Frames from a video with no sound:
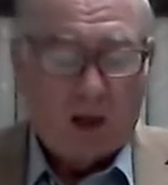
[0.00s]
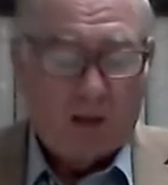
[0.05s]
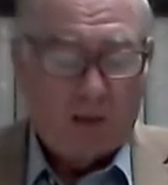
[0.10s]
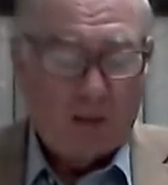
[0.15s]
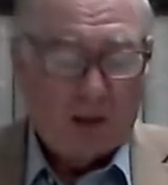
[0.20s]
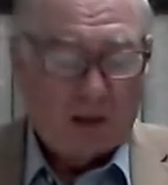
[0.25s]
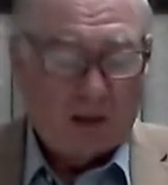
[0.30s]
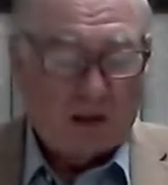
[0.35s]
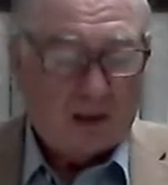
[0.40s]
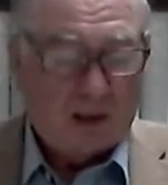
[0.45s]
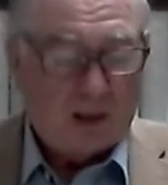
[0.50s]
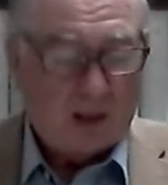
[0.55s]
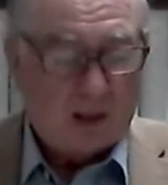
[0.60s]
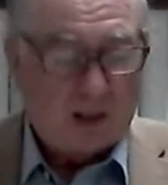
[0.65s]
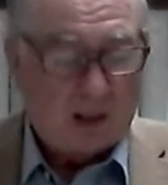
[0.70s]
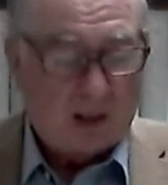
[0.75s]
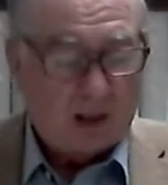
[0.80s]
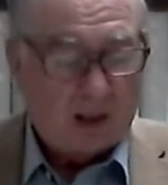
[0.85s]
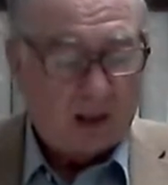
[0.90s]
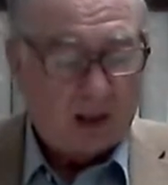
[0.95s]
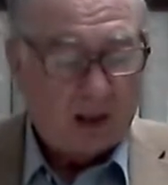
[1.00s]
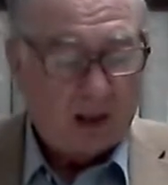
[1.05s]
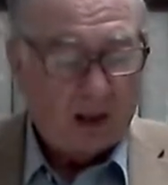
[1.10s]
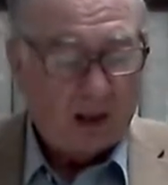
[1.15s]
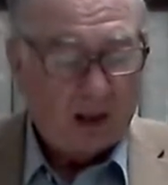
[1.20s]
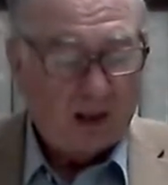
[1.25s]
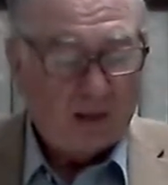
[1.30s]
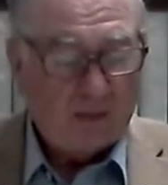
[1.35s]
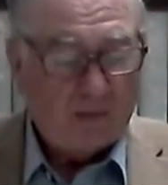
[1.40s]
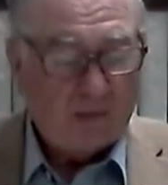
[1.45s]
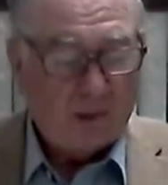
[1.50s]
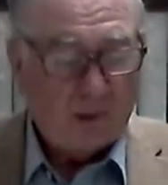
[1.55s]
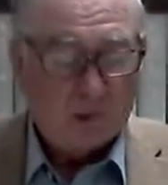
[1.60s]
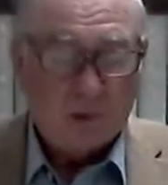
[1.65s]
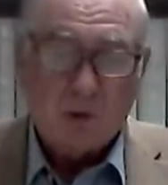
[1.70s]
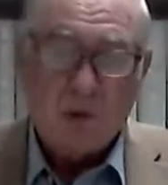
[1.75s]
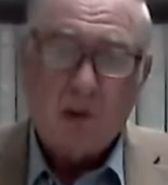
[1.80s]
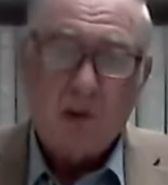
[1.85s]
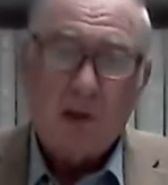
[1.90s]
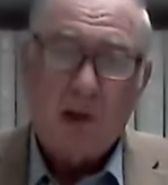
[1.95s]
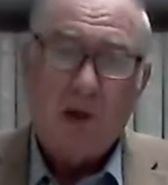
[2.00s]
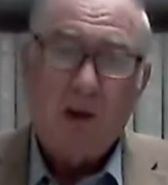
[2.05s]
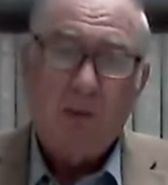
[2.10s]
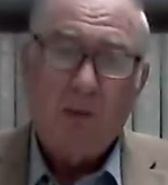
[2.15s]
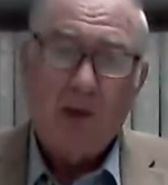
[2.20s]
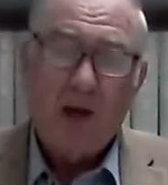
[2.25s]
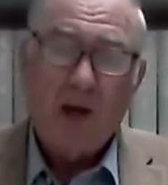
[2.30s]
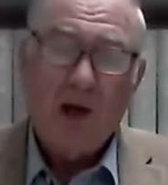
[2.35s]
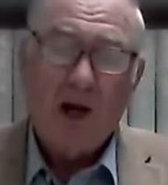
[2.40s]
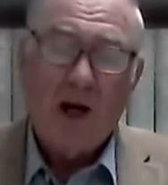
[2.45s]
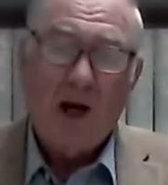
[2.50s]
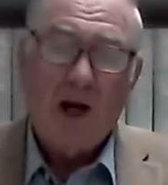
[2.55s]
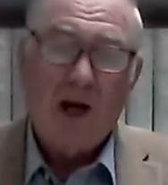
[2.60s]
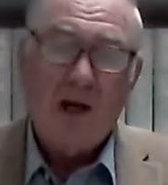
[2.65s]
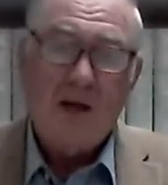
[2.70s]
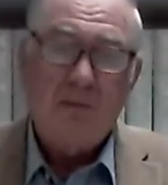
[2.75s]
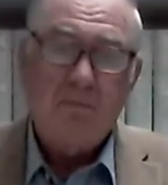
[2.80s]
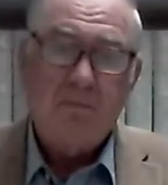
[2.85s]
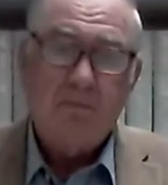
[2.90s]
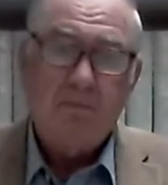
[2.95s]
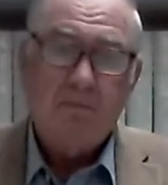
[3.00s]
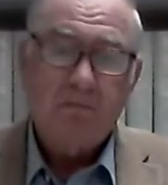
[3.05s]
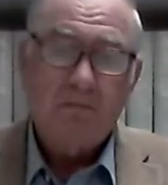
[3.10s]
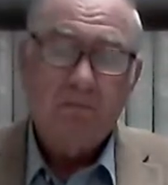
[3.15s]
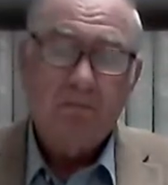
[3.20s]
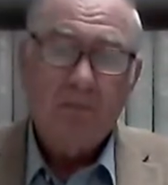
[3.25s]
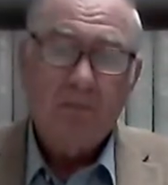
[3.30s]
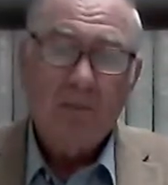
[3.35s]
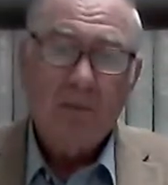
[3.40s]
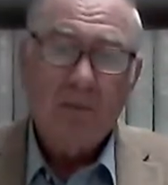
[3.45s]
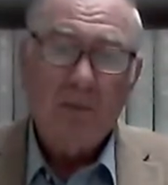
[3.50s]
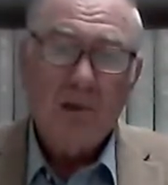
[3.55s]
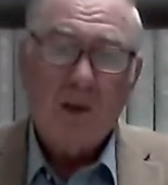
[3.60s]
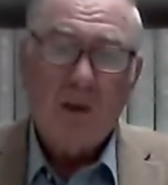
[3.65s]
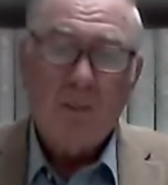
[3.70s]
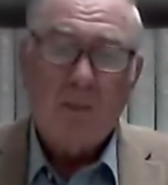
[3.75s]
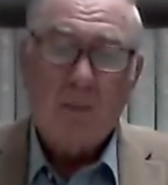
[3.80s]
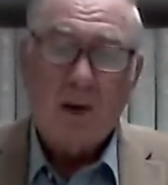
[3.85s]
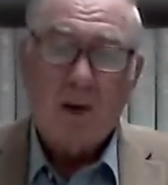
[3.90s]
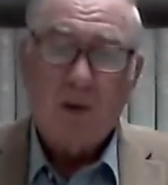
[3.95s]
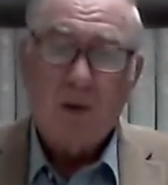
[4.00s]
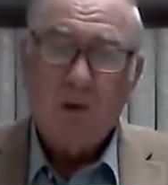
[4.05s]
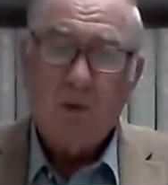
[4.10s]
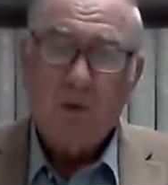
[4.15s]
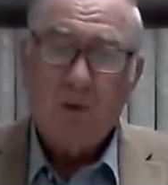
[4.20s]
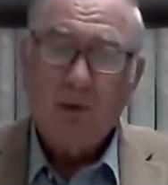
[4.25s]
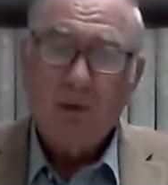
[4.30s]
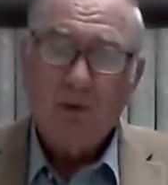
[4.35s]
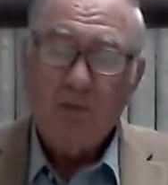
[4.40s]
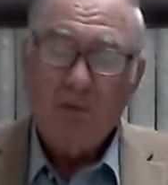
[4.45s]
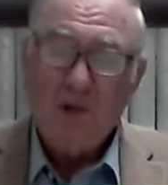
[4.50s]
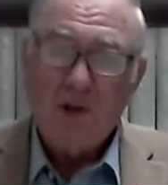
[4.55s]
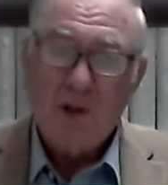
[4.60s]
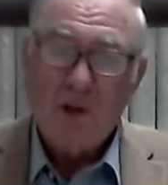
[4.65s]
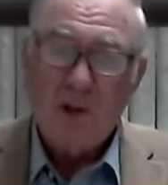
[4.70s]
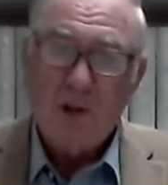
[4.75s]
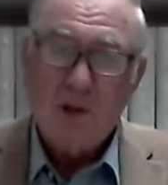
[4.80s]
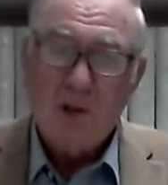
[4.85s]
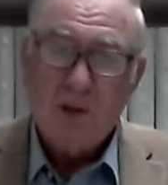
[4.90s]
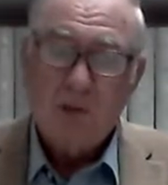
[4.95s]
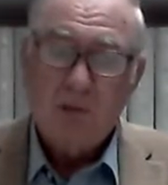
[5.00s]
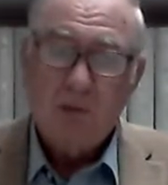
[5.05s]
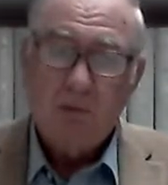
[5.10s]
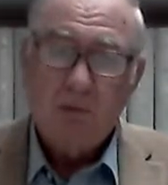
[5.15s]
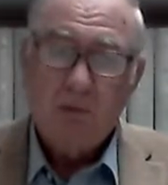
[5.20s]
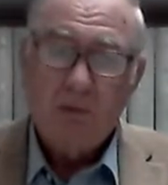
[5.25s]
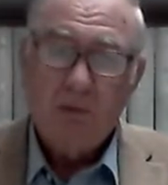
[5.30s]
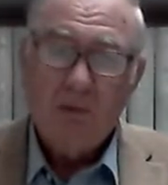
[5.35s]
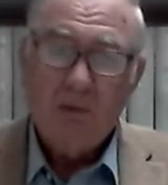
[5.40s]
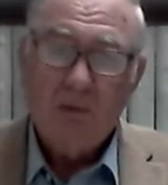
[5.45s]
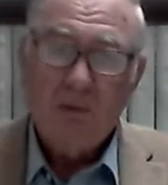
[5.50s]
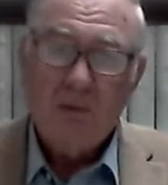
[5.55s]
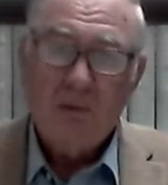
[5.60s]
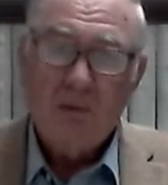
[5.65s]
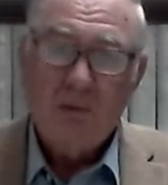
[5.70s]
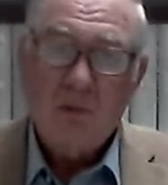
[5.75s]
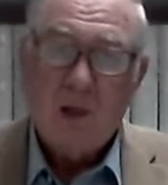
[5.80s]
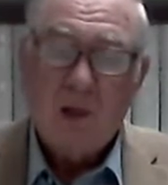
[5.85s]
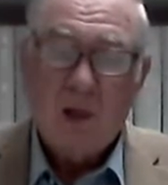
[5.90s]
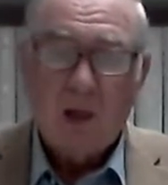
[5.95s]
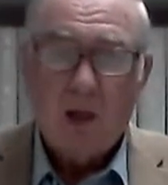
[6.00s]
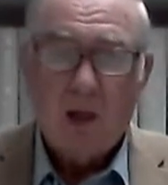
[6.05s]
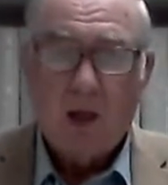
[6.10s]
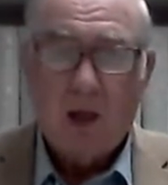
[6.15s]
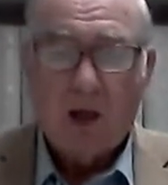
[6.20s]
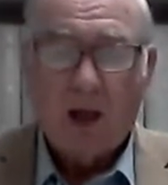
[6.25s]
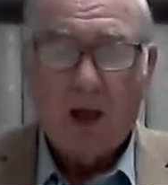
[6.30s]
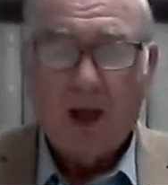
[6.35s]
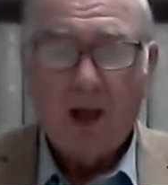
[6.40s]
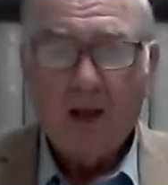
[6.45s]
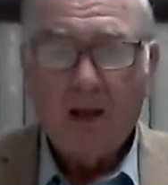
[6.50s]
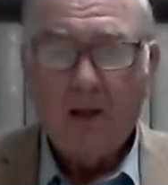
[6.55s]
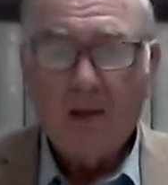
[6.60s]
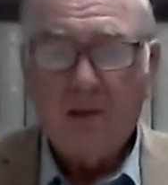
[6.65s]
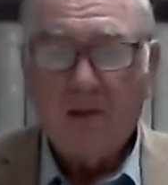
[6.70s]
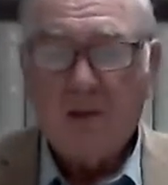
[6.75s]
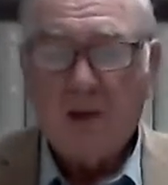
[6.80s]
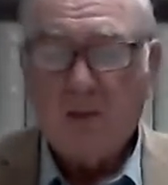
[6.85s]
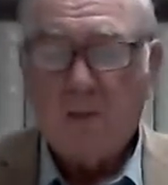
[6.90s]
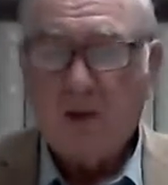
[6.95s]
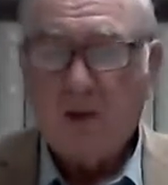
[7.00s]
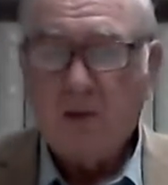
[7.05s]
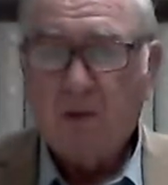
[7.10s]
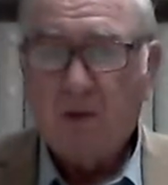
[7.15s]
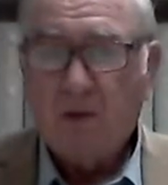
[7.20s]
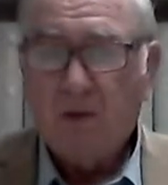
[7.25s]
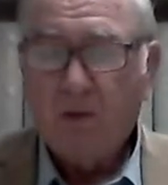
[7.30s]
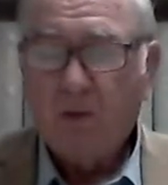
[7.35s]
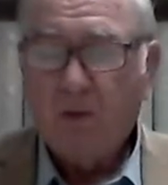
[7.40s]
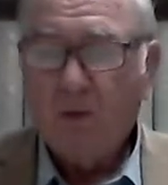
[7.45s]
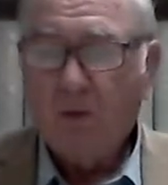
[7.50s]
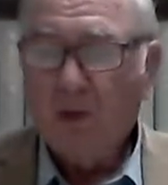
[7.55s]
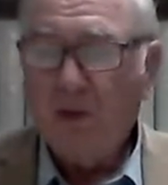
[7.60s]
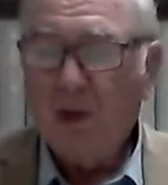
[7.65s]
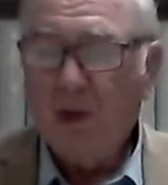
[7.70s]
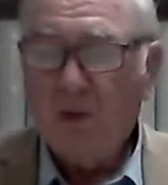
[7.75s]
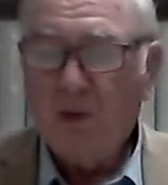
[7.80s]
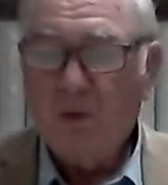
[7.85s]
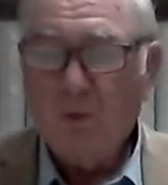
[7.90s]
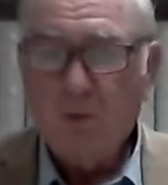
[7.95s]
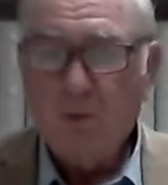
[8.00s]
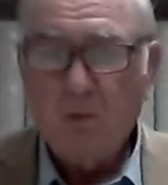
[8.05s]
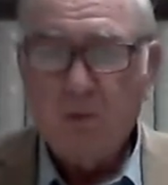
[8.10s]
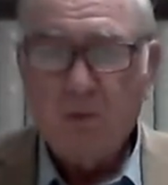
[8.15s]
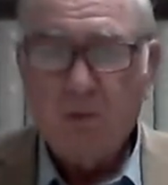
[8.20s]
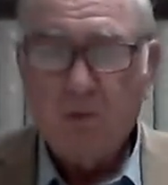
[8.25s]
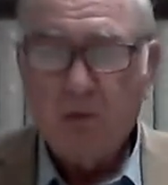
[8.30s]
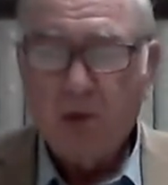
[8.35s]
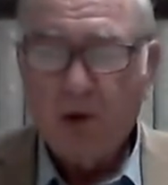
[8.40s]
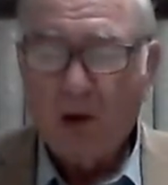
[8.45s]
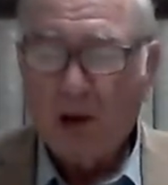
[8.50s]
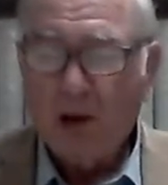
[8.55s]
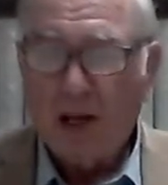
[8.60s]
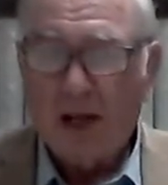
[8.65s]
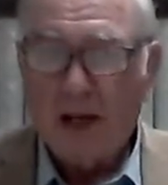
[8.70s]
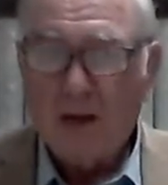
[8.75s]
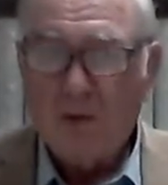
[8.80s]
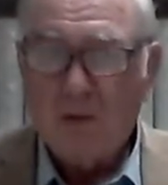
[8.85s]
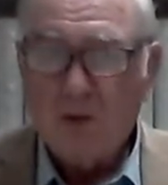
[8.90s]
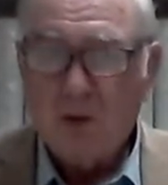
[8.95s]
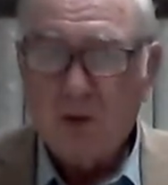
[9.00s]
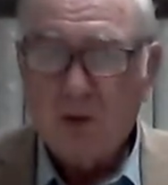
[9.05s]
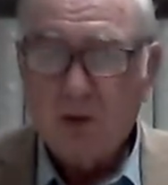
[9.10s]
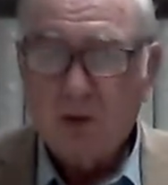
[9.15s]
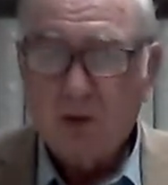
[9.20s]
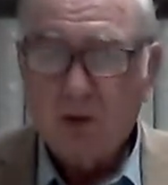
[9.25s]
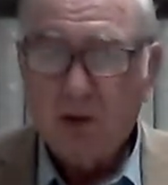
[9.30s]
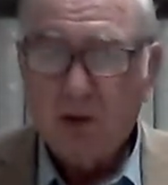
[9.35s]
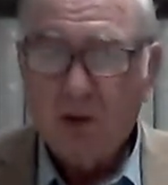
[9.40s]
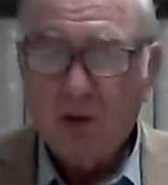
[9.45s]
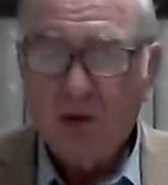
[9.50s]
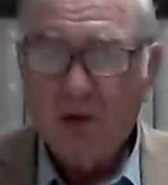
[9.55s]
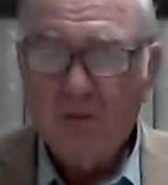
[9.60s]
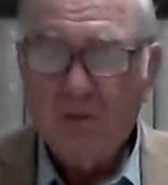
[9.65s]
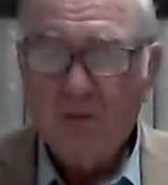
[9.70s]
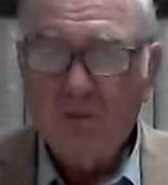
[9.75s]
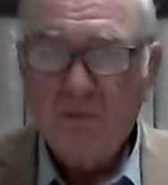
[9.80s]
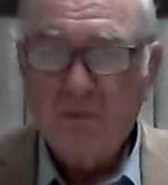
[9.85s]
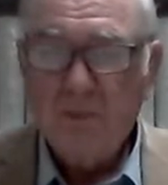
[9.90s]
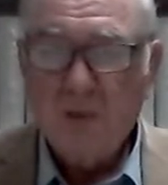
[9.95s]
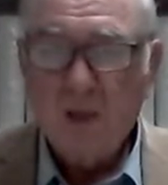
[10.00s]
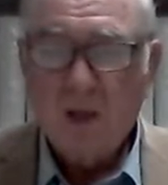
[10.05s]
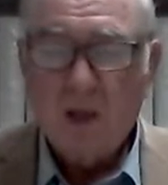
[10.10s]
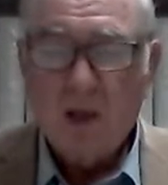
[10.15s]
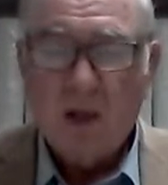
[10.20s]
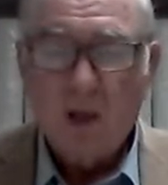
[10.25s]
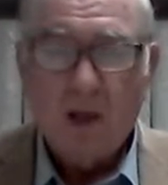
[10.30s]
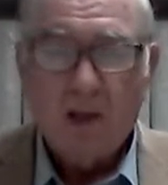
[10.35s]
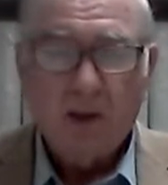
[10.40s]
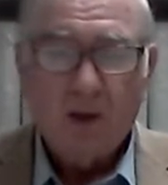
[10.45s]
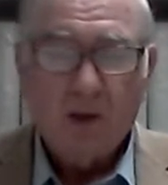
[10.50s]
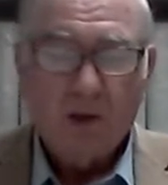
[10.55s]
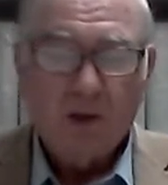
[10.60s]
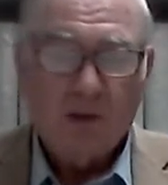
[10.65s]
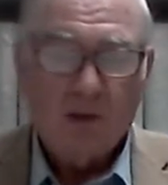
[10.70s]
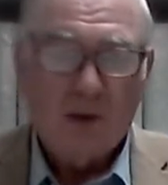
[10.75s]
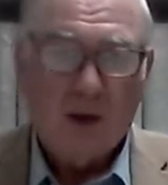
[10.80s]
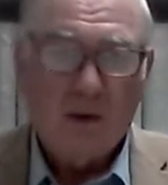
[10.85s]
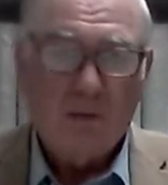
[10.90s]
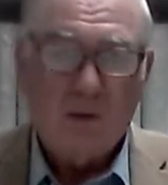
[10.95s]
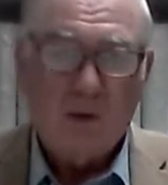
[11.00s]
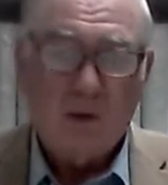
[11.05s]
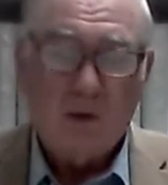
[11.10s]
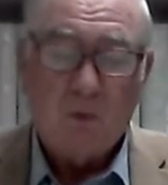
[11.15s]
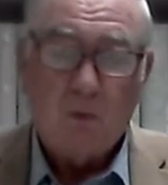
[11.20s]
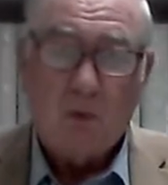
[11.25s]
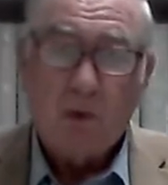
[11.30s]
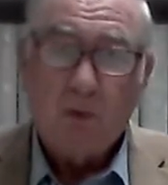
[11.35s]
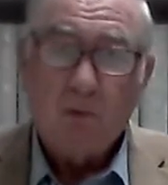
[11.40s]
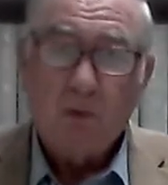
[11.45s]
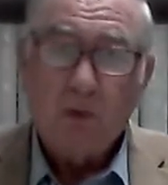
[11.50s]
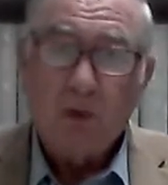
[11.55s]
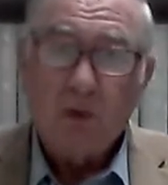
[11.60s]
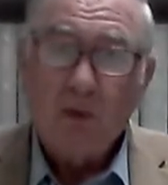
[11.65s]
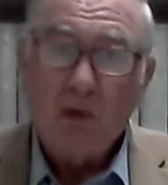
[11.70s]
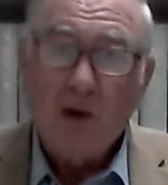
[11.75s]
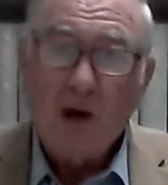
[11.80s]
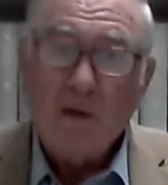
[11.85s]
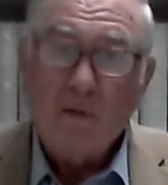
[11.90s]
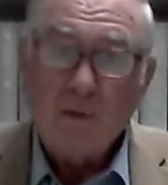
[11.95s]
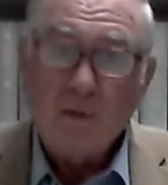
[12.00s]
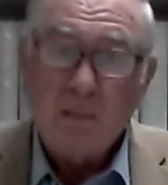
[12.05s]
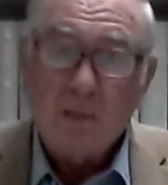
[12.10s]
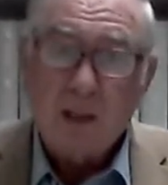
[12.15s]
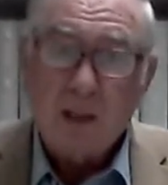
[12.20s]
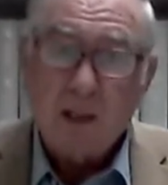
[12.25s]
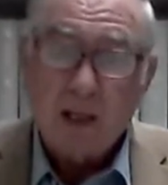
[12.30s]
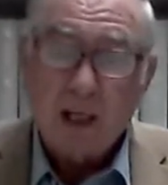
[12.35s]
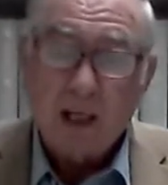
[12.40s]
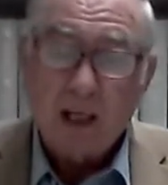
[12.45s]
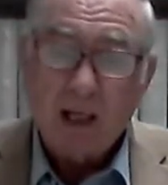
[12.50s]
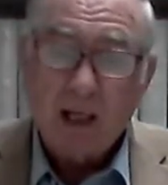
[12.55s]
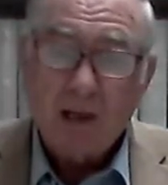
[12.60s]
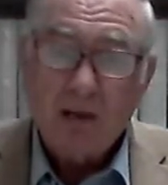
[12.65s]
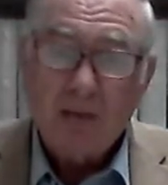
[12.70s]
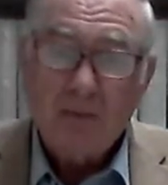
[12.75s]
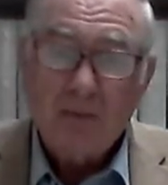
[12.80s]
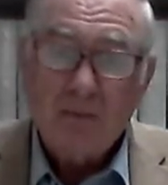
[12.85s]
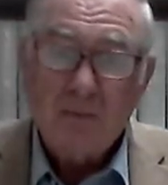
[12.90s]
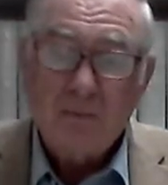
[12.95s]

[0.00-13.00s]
But there's going to come a time by the use of religion and somehow or another working through the languages. There's going to be a one world government again,